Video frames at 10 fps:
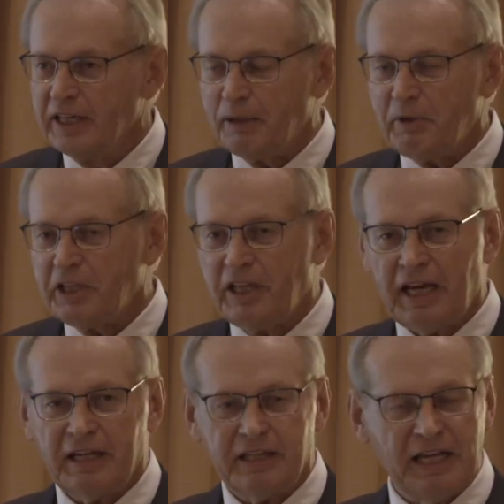I mean,
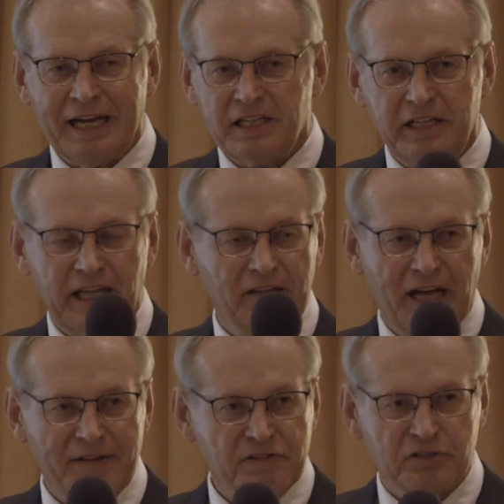the idea that
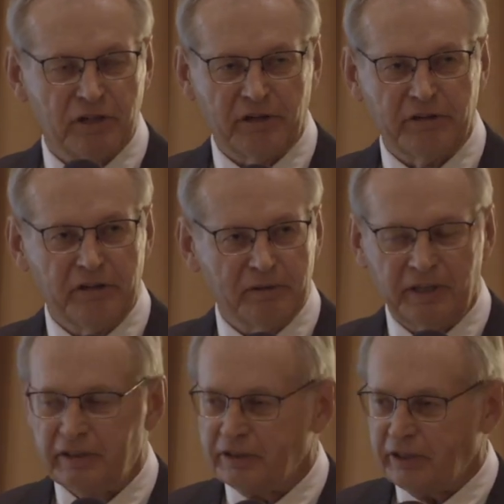life started
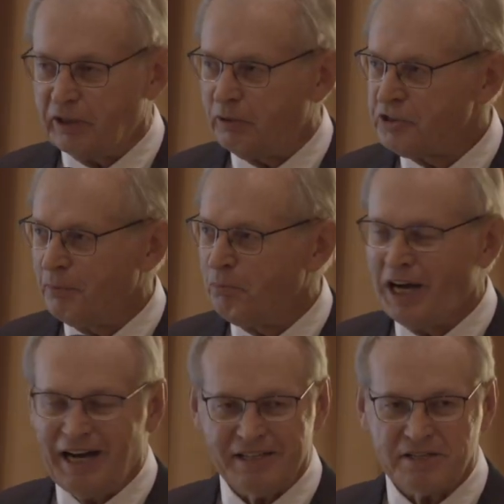in some
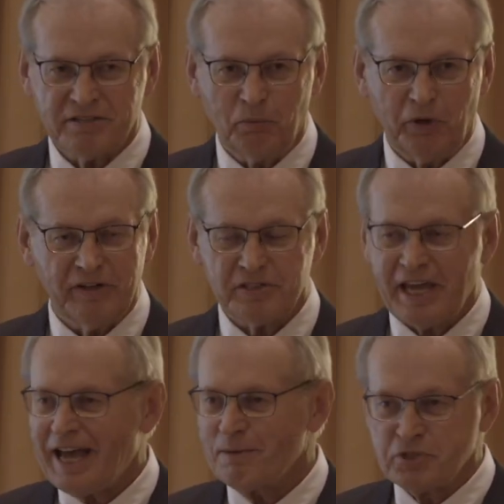pond somewhere is
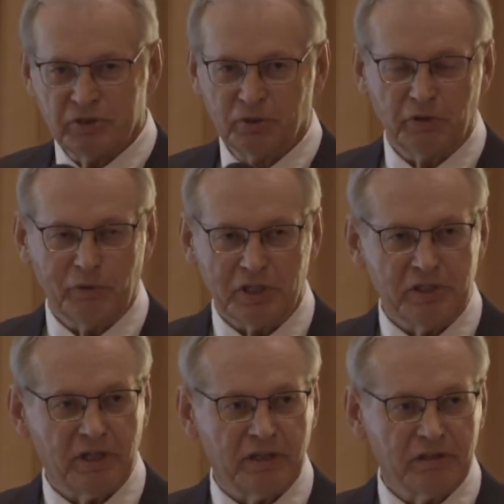absolutely
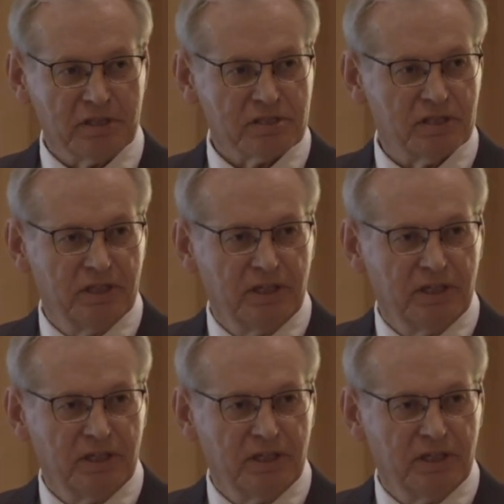ridiculous.